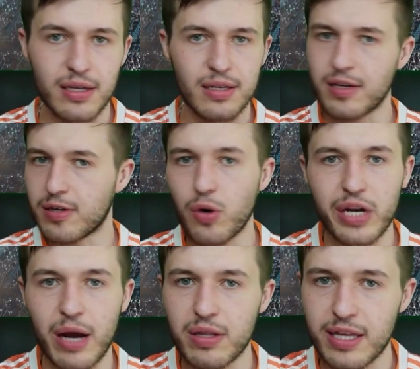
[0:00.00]
Go down
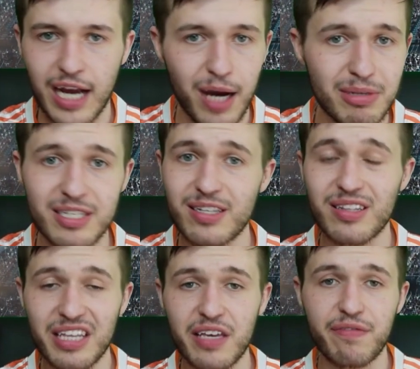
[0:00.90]
in the comments and
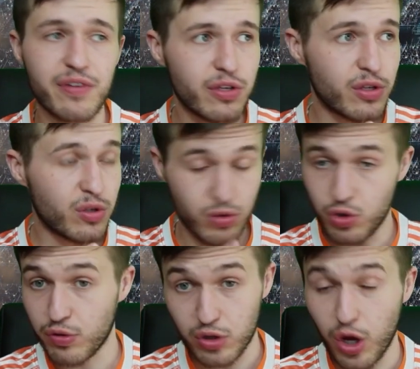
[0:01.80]
leave your
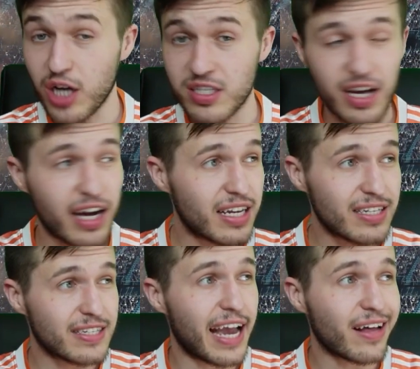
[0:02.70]
thoughts on
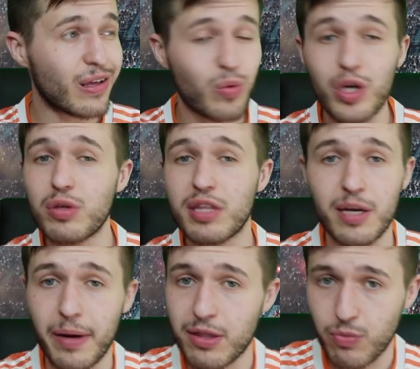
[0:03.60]
exactly what you think
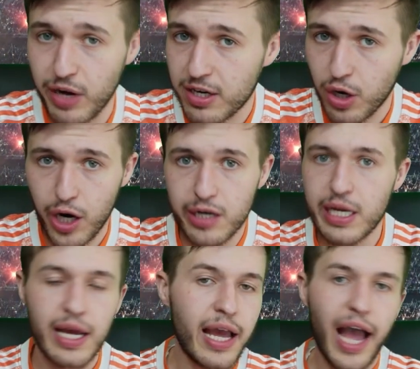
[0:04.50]
about the red card,
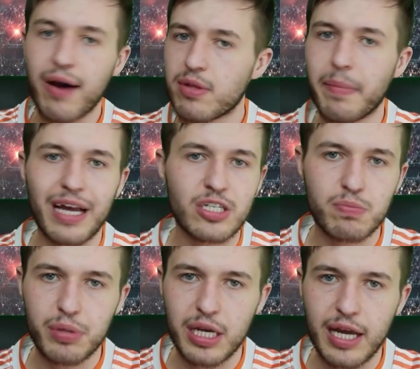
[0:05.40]
how the match
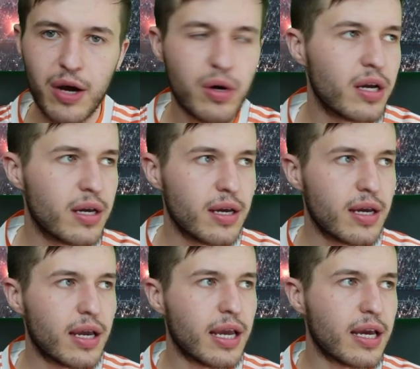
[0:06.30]
played out,
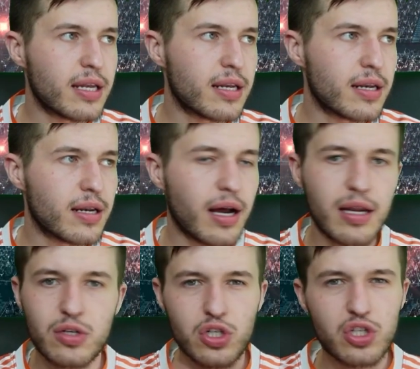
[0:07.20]
and
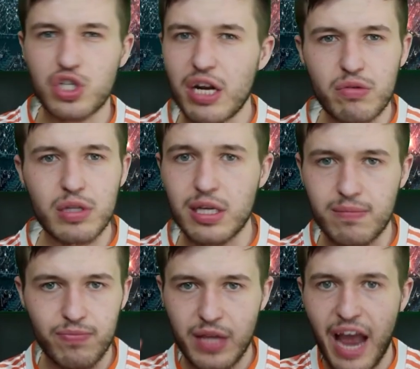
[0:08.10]
just generally
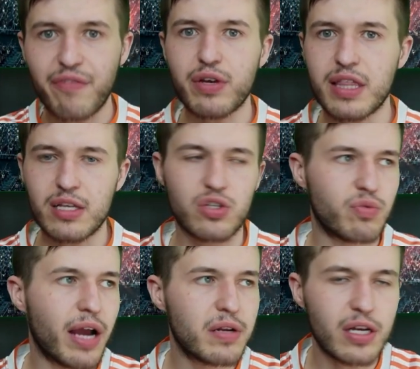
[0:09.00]
everything
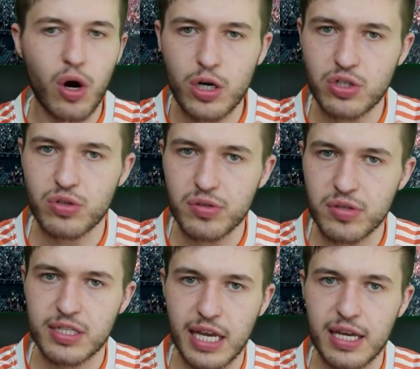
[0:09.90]
surrounding Arsenal's
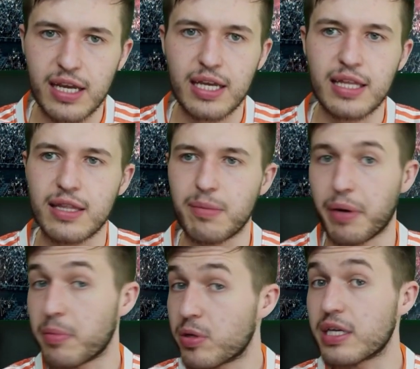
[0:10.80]
state in the
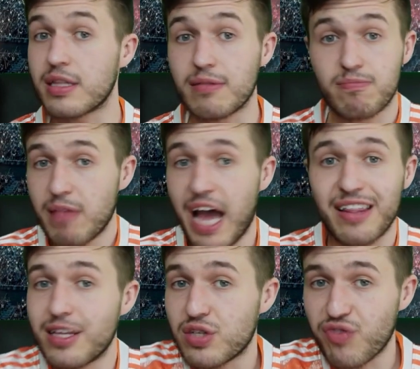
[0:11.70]
Premier League at
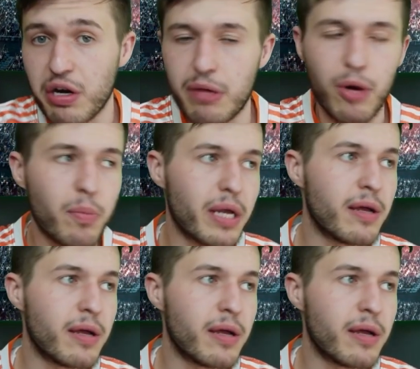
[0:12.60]
this very moment.